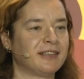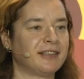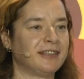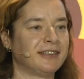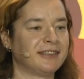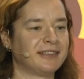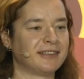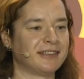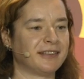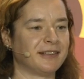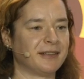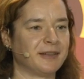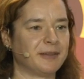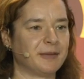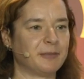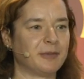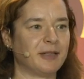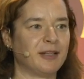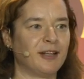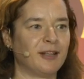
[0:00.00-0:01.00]
days,
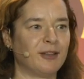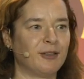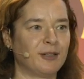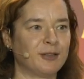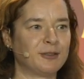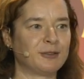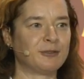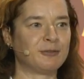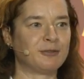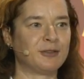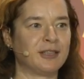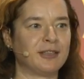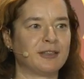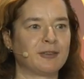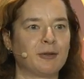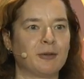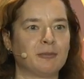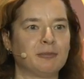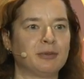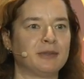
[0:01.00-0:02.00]
a lot of the
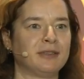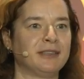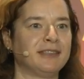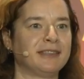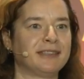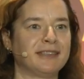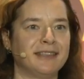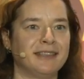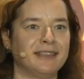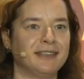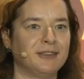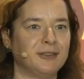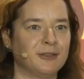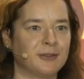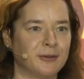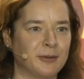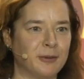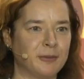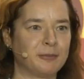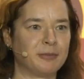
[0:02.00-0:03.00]
companies in
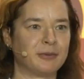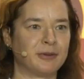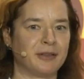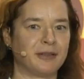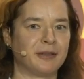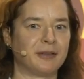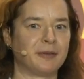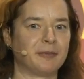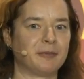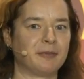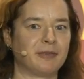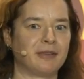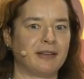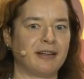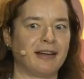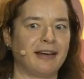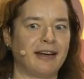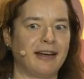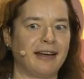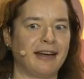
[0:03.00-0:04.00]
Europe
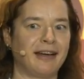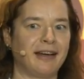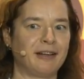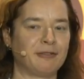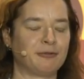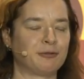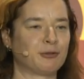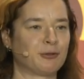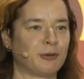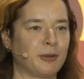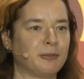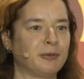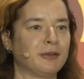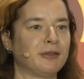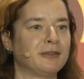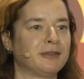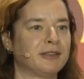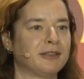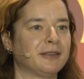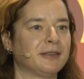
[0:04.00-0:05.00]
have
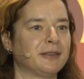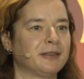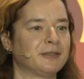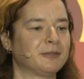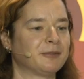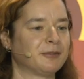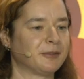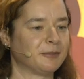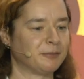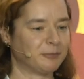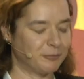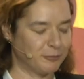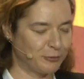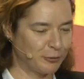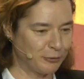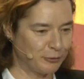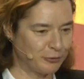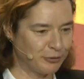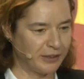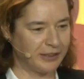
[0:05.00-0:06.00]
trouble
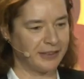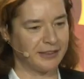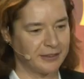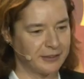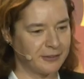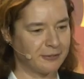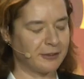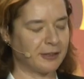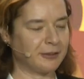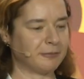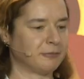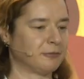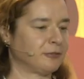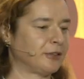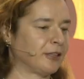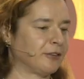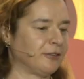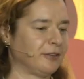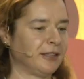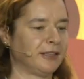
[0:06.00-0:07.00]
fulfilling the
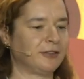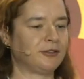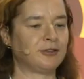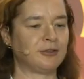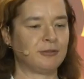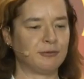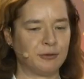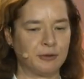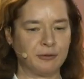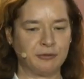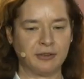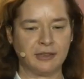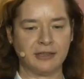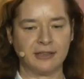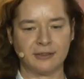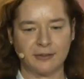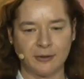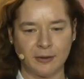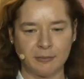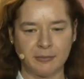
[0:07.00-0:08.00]
regulation,
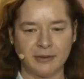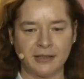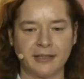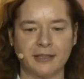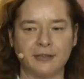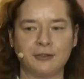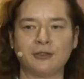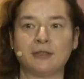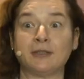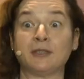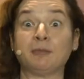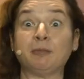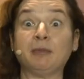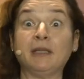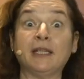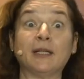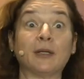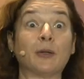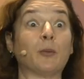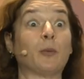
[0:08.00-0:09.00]
fulfilling the obligations,
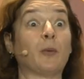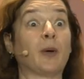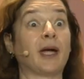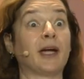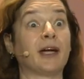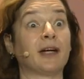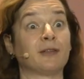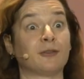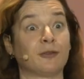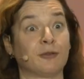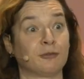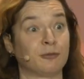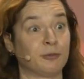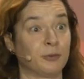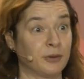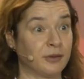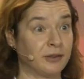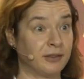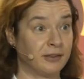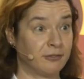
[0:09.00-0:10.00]
being aware of
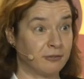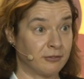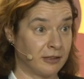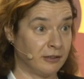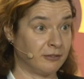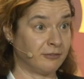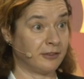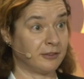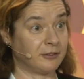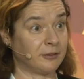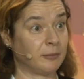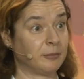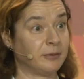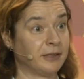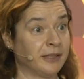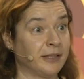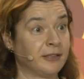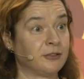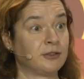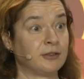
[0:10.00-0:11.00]
what the relevant
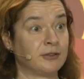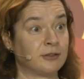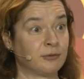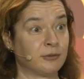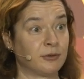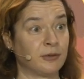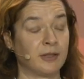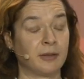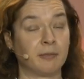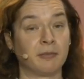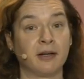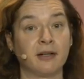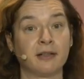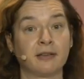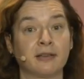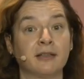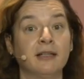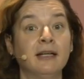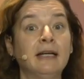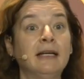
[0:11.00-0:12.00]
obligations for them
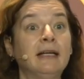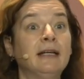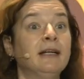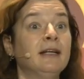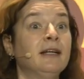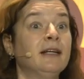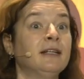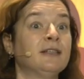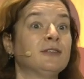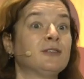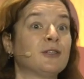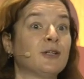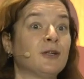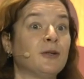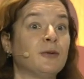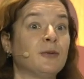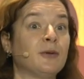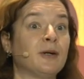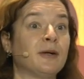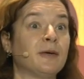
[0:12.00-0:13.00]
are.
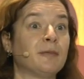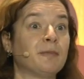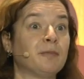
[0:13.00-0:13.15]
So